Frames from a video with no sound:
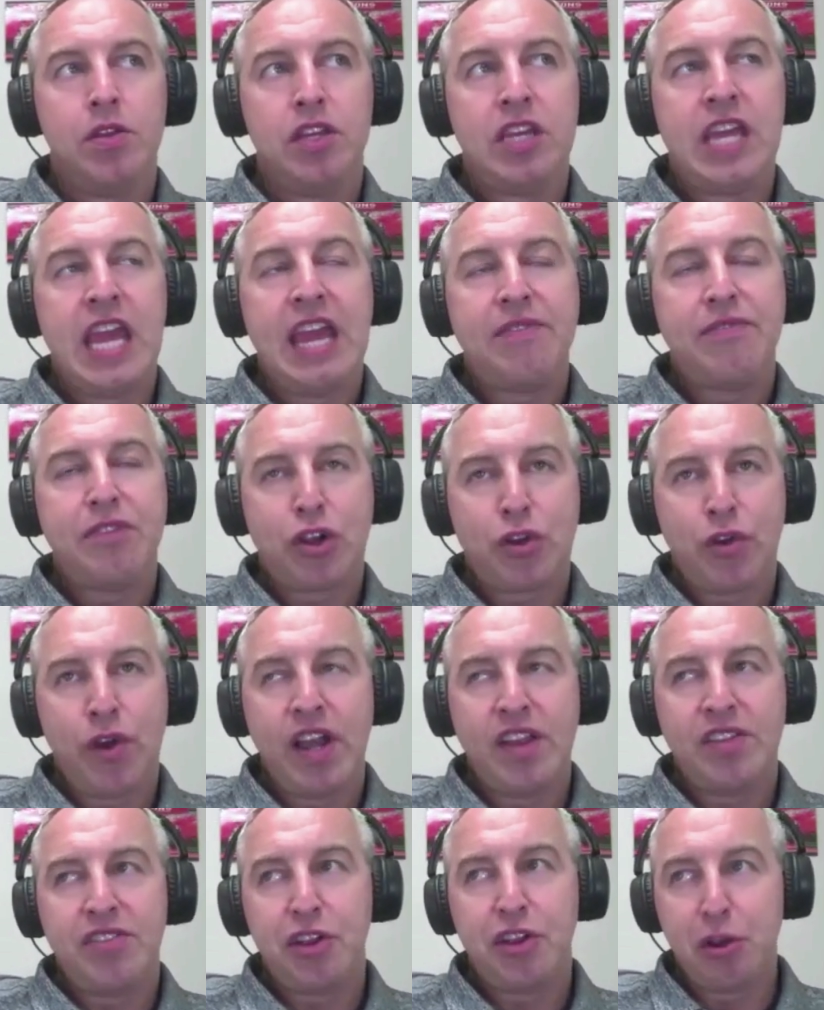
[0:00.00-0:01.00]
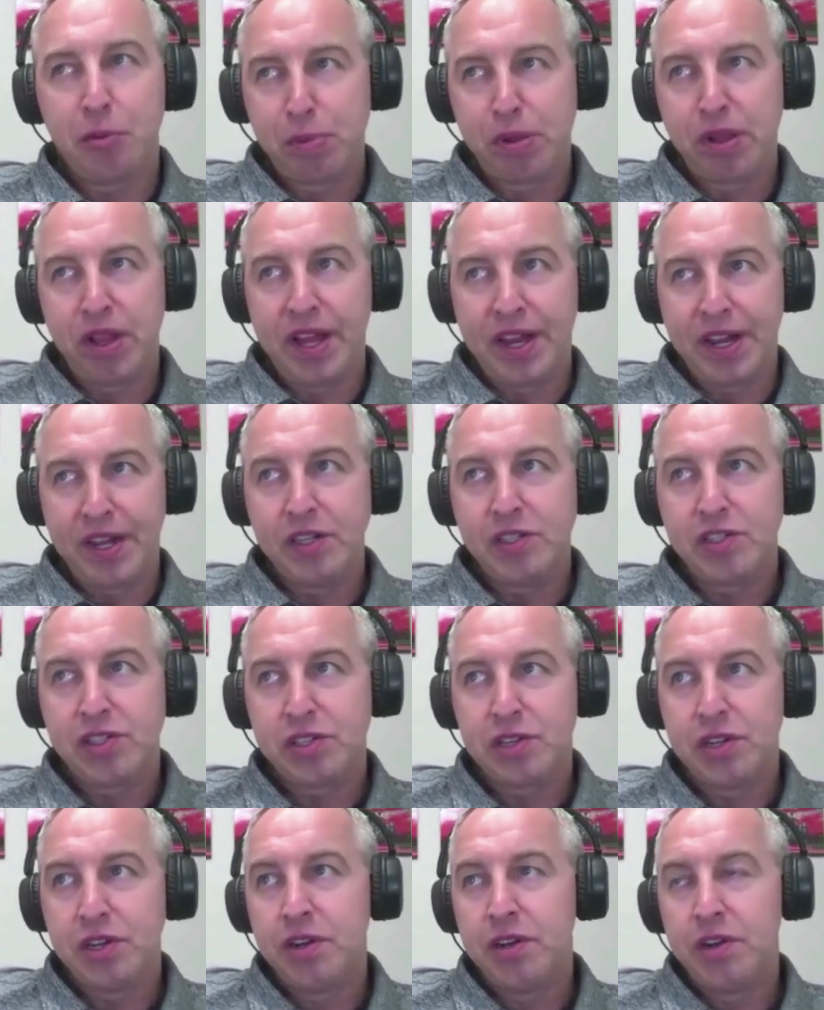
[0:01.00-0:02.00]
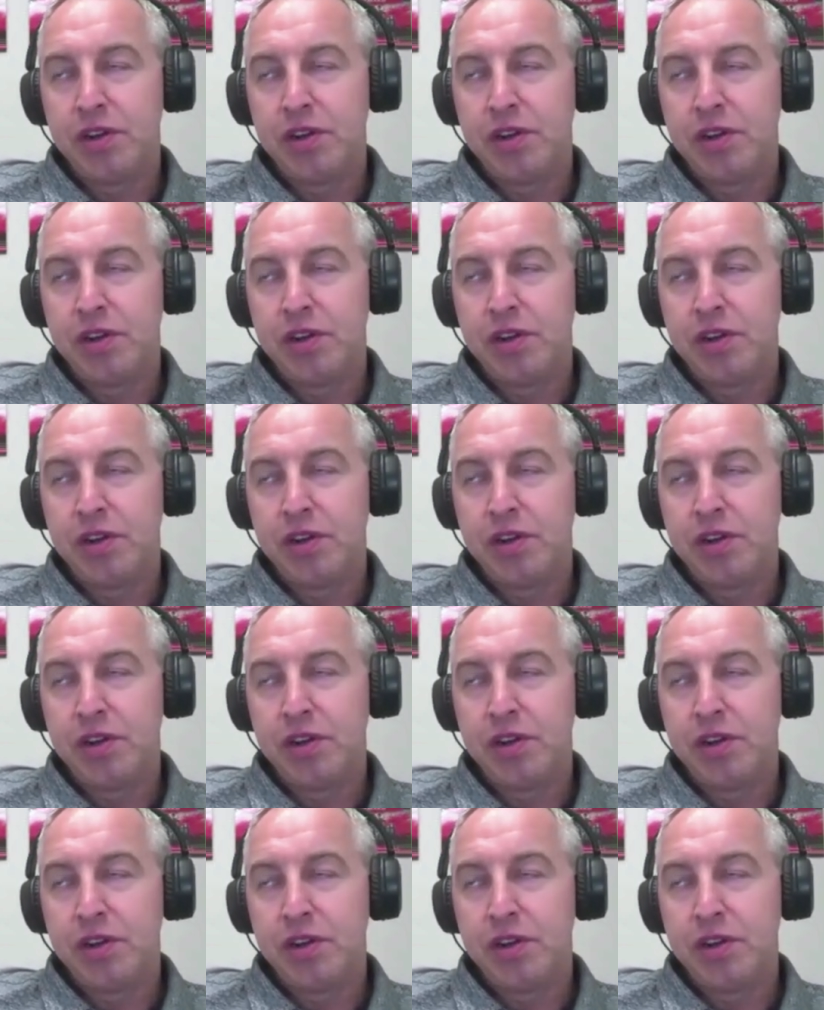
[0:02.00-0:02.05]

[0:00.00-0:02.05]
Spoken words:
gave the credit to your players